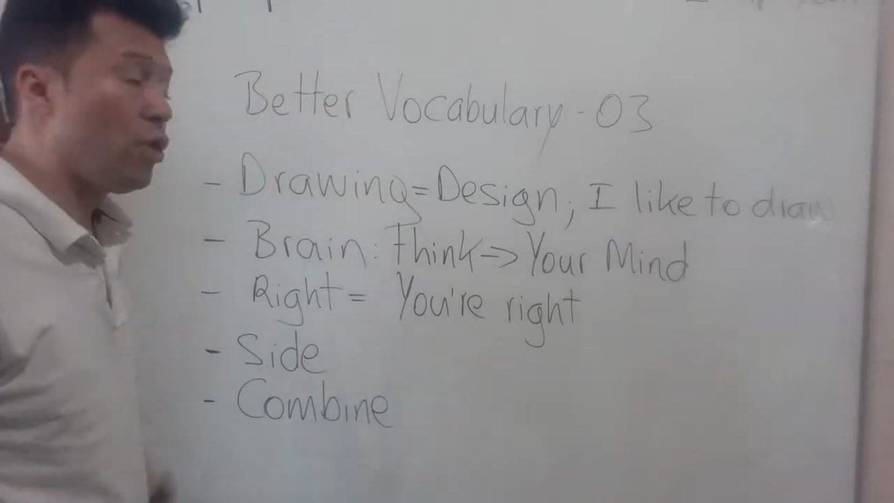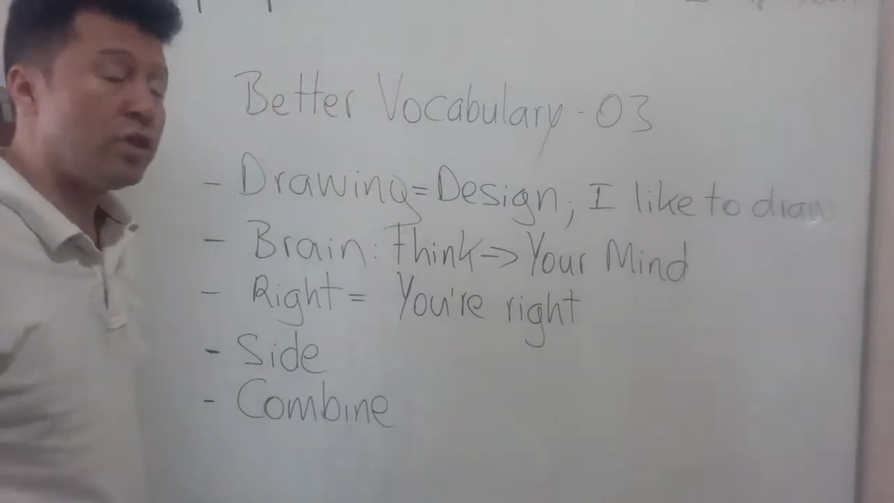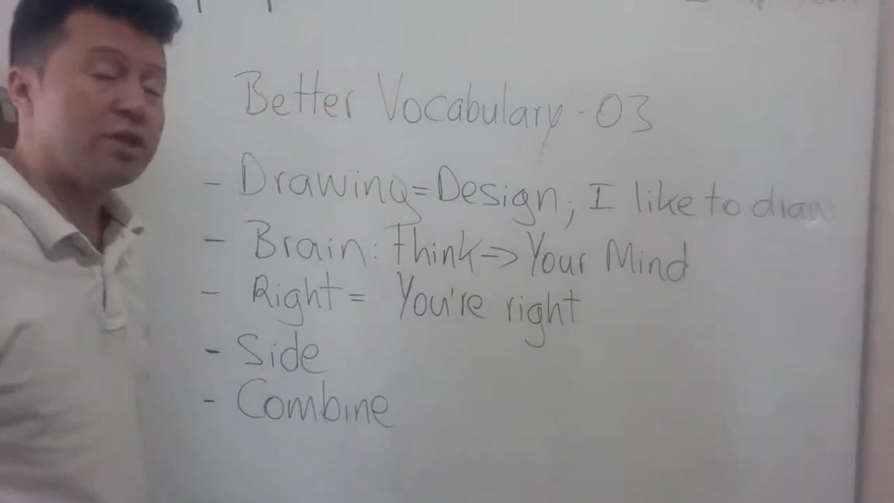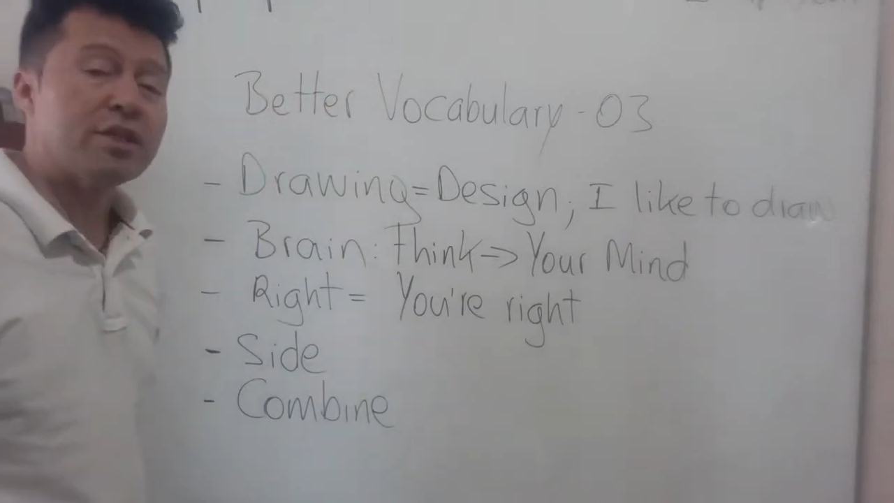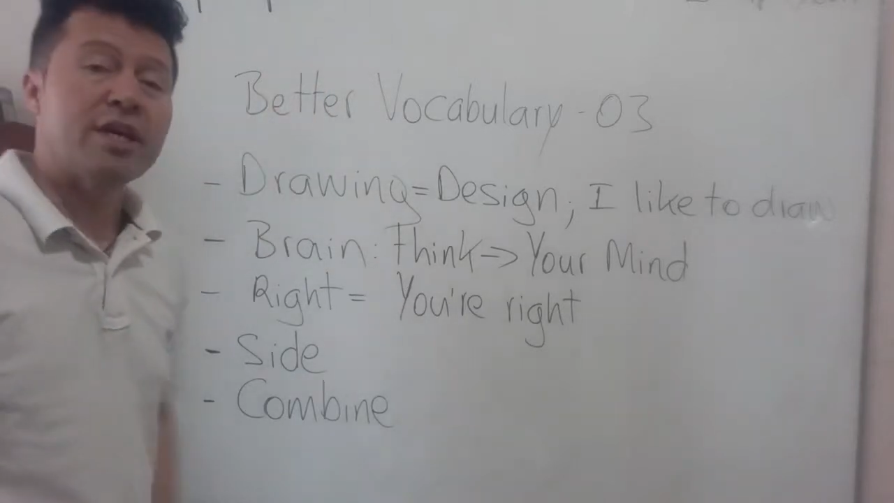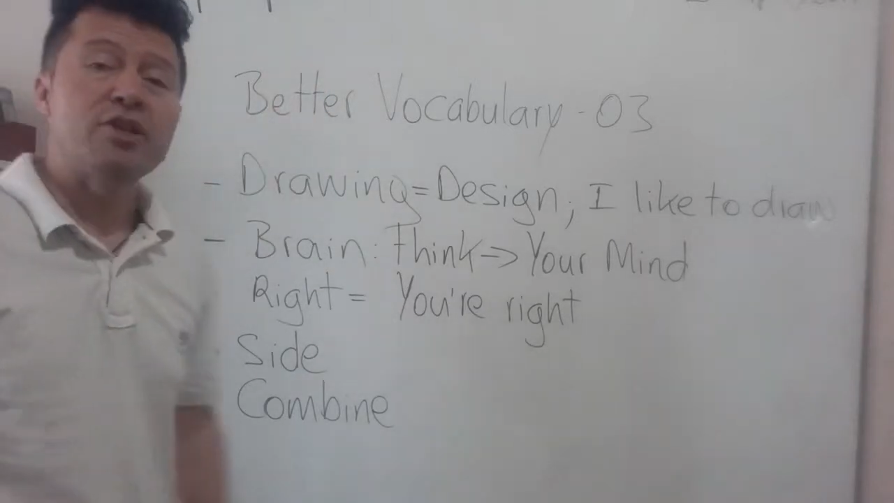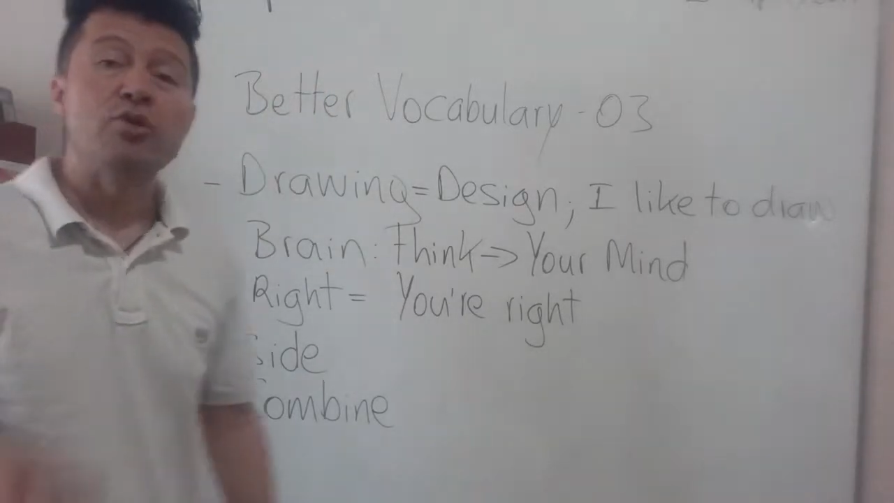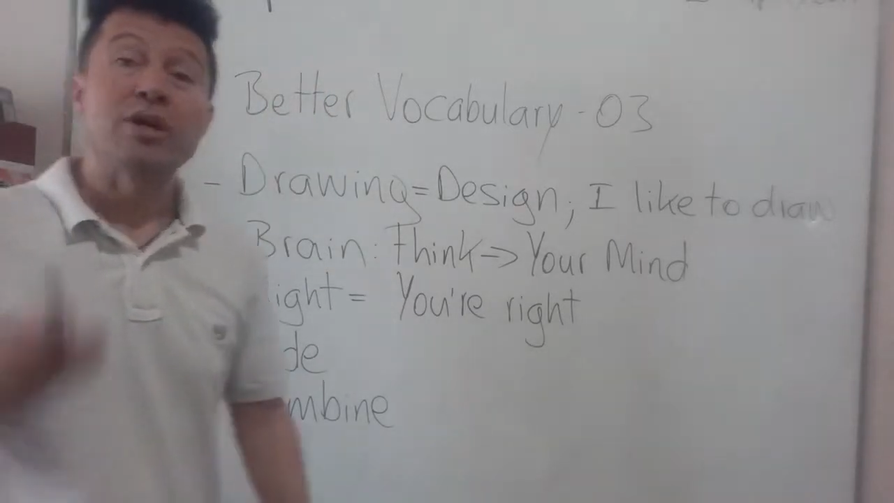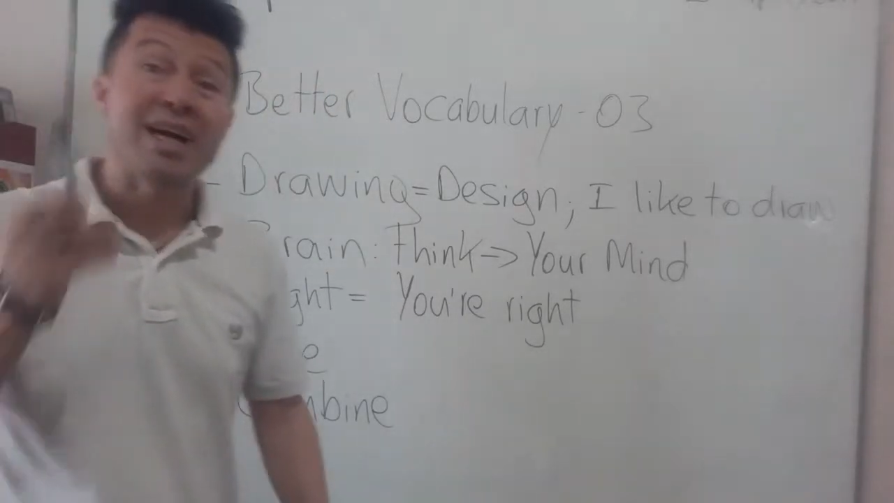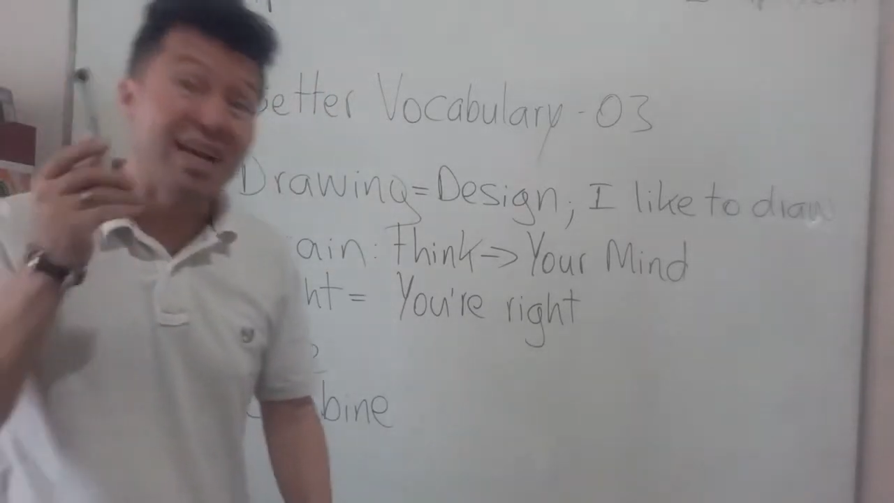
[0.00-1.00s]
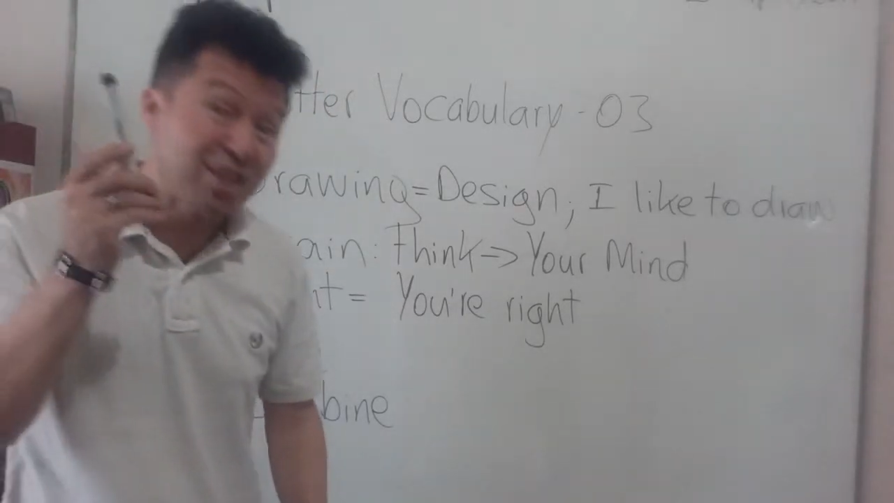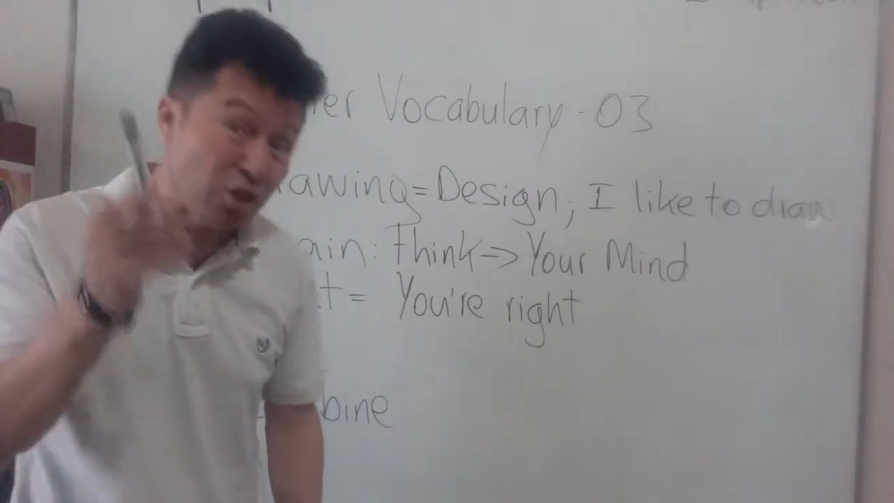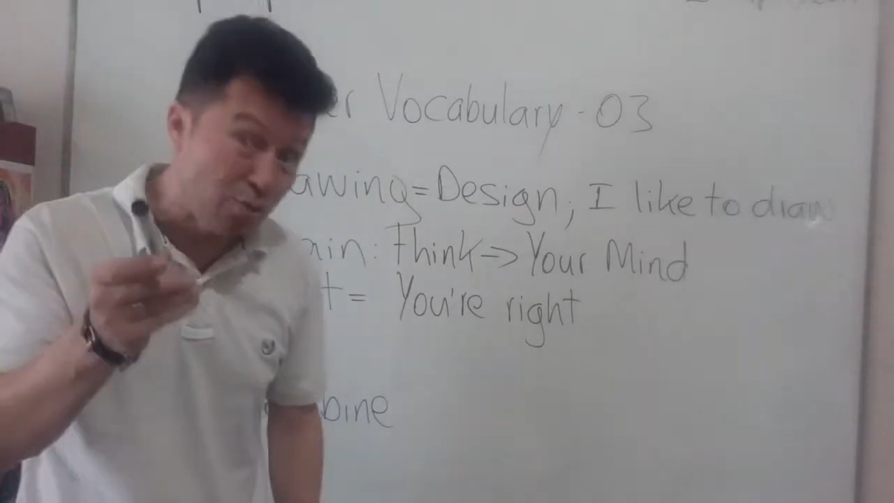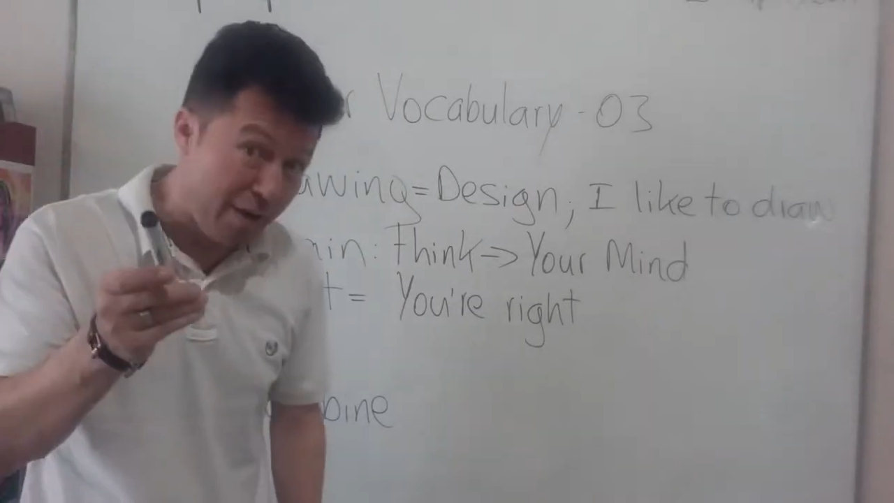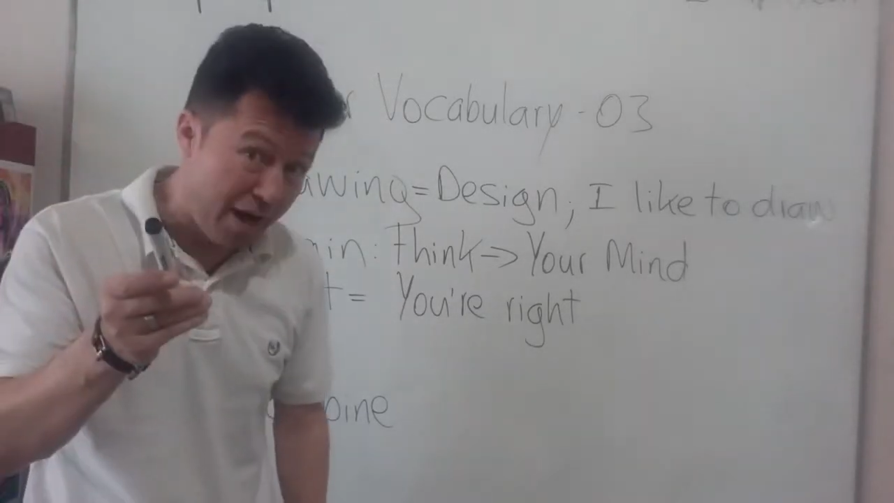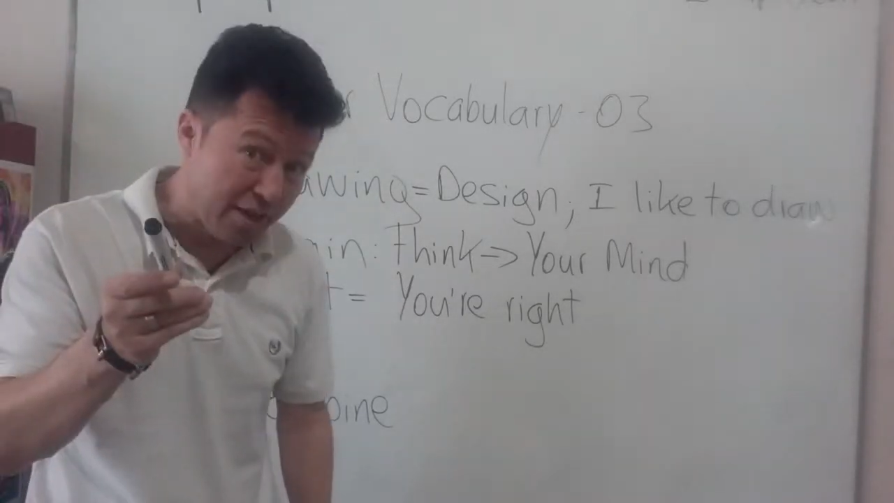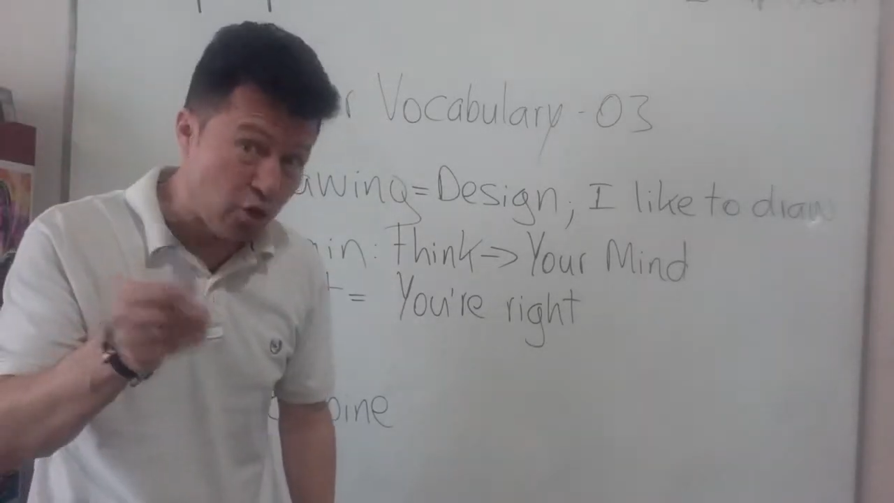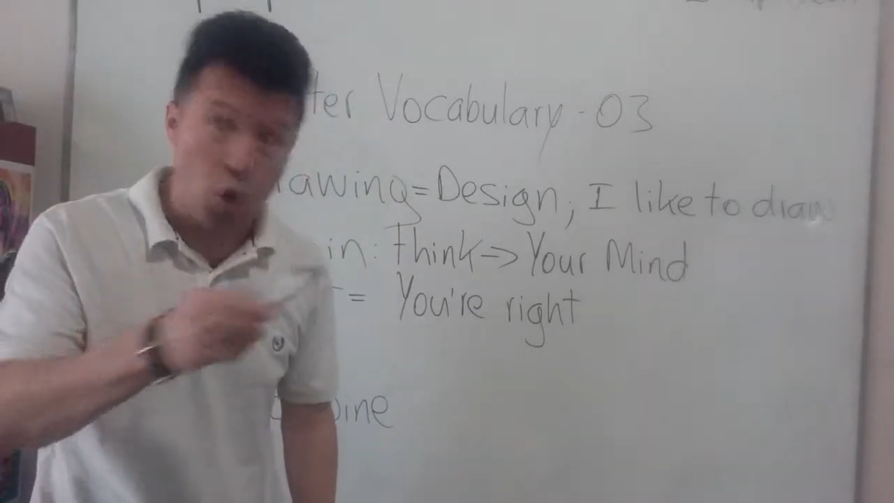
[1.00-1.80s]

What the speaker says: words is that you customize